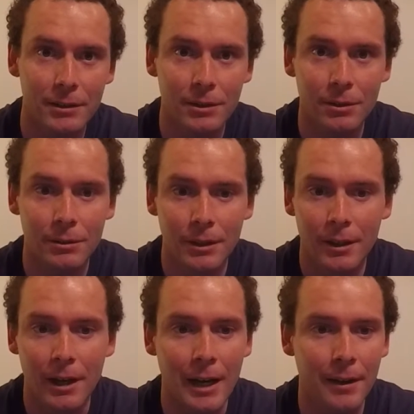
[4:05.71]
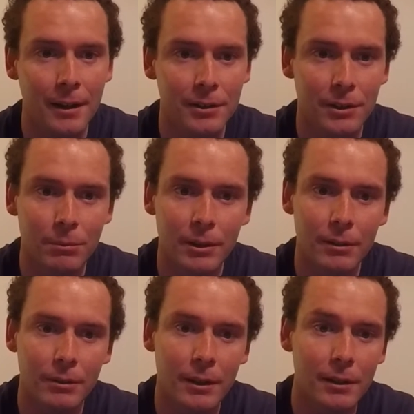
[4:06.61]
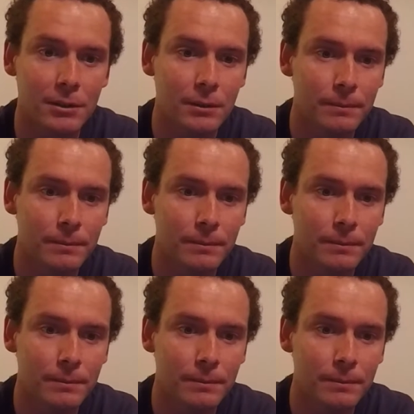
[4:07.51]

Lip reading: so I think he's going to be out next.